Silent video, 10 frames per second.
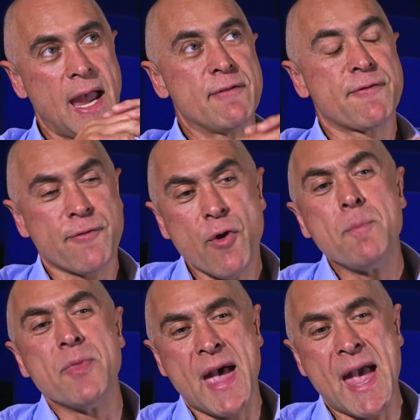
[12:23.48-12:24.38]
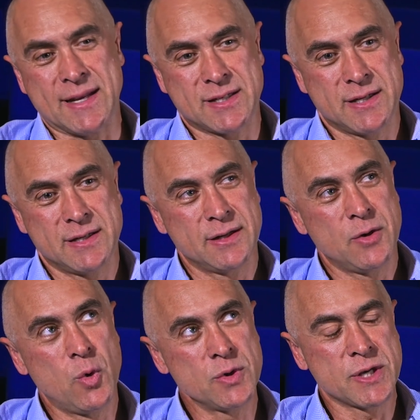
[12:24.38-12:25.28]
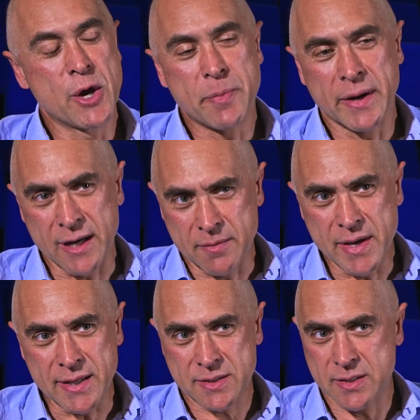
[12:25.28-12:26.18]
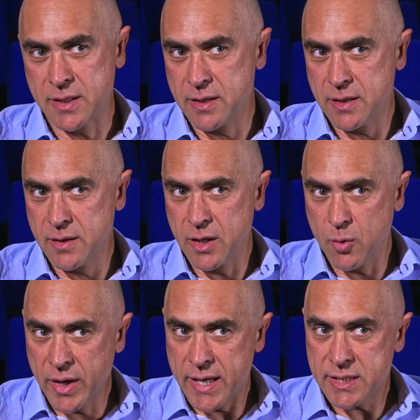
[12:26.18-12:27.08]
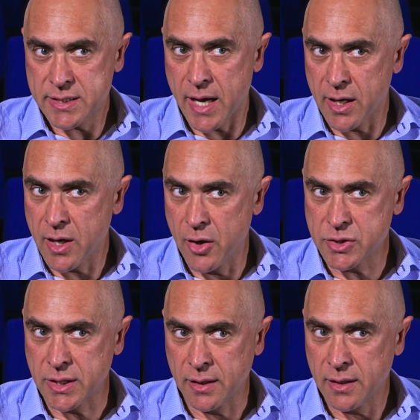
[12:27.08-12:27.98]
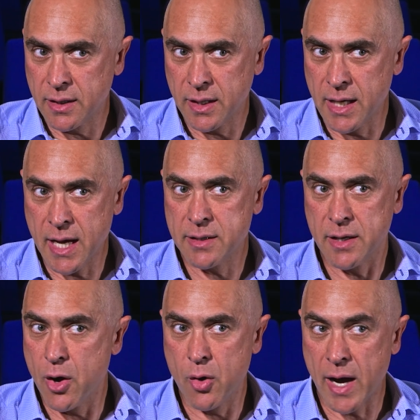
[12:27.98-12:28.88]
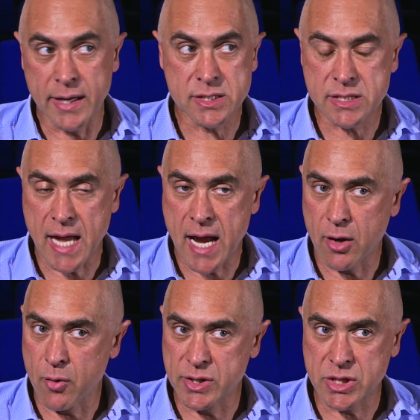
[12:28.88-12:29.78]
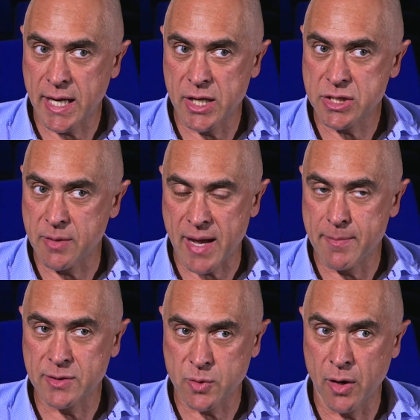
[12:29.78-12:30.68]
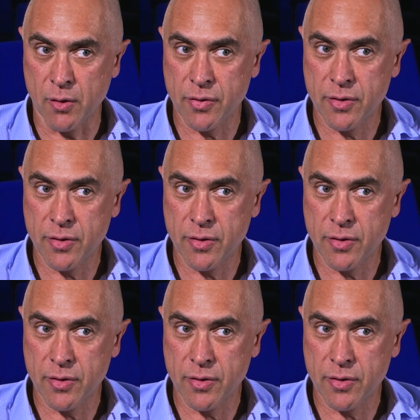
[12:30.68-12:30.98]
And from that, Horse openly admits that, you know, when he started coaching, he had no understanding or education about mental health.